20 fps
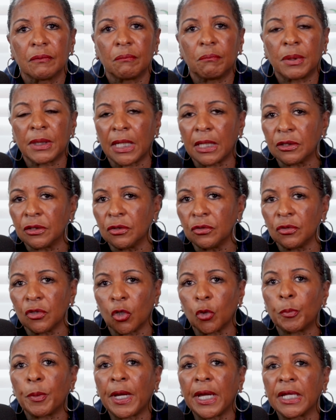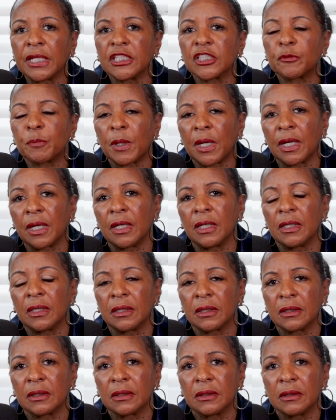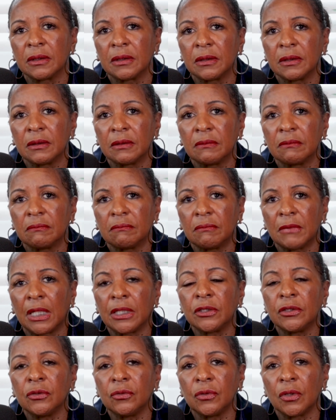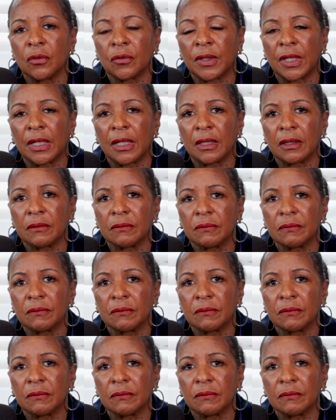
But I do know pain is pain. I do know that.